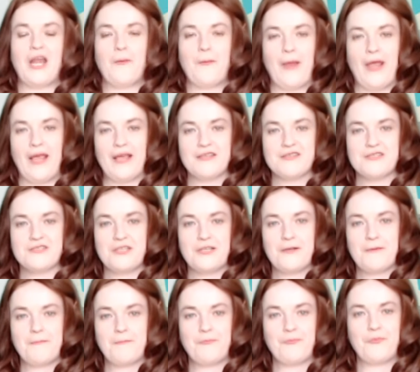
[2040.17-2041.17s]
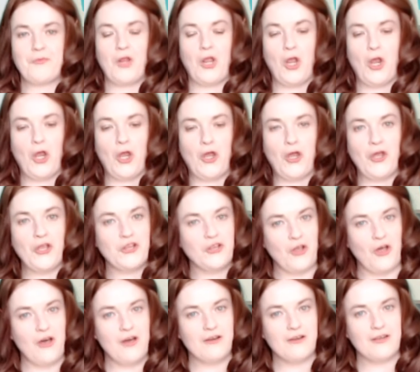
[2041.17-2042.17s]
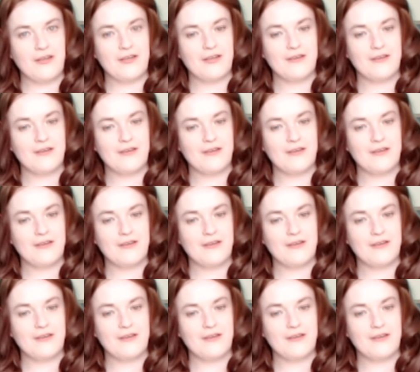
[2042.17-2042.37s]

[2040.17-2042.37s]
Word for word: your best. Good luck.